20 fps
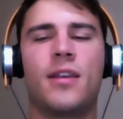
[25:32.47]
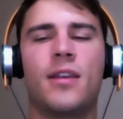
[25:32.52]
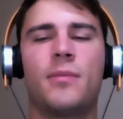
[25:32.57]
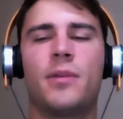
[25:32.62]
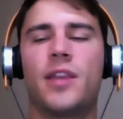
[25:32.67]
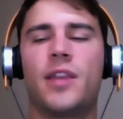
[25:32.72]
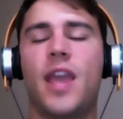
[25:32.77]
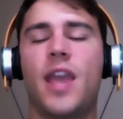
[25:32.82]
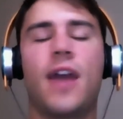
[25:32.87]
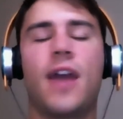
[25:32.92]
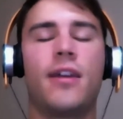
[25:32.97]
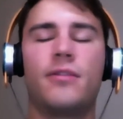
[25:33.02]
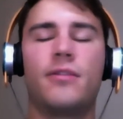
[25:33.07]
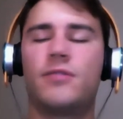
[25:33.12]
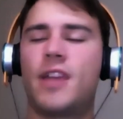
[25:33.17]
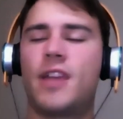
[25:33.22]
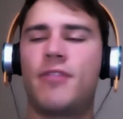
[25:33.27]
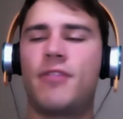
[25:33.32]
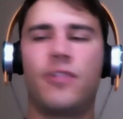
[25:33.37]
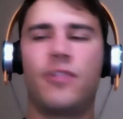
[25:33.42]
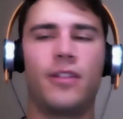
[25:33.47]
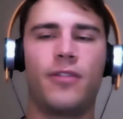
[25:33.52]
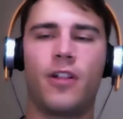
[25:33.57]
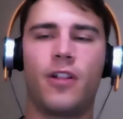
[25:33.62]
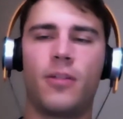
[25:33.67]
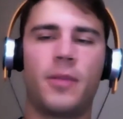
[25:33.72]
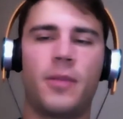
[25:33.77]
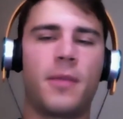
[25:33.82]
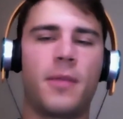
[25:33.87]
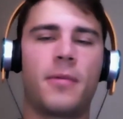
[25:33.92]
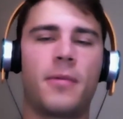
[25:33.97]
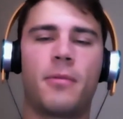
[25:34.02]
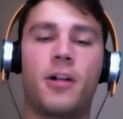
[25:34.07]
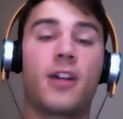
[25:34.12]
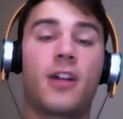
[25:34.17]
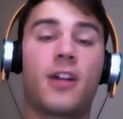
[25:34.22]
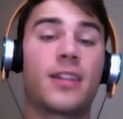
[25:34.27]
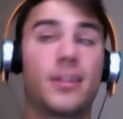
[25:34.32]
But yeah, definitely follow me on my blog.